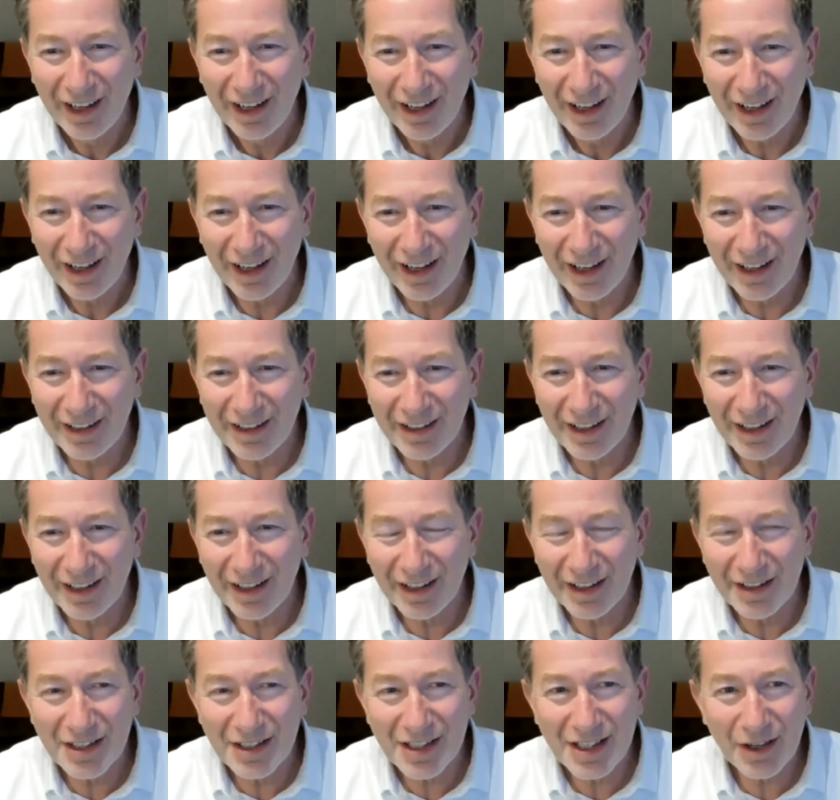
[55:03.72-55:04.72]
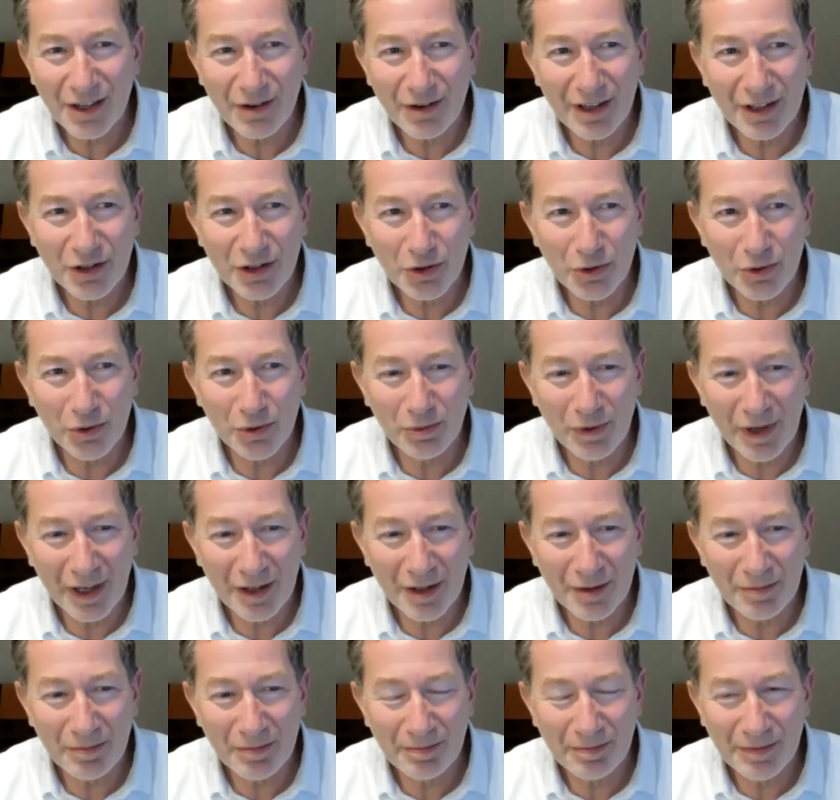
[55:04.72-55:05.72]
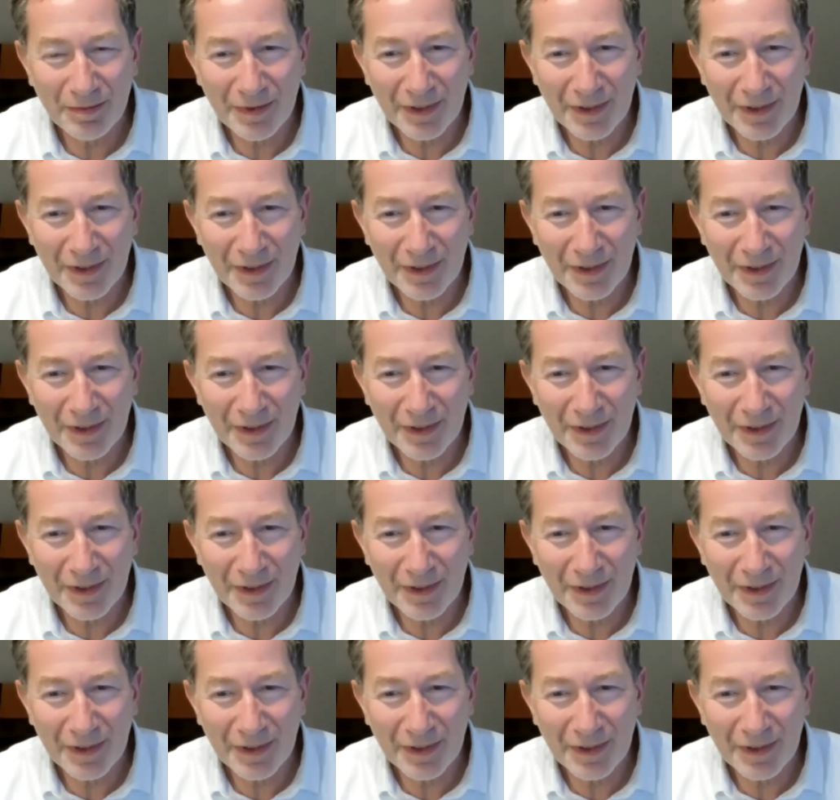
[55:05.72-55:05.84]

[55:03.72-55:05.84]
And so I thought, well,